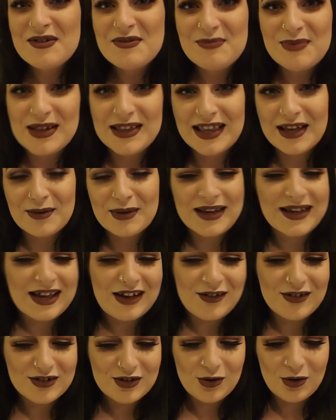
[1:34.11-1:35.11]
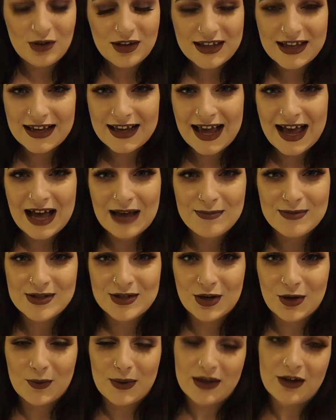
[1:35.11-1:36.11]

But they were calling a cab, so we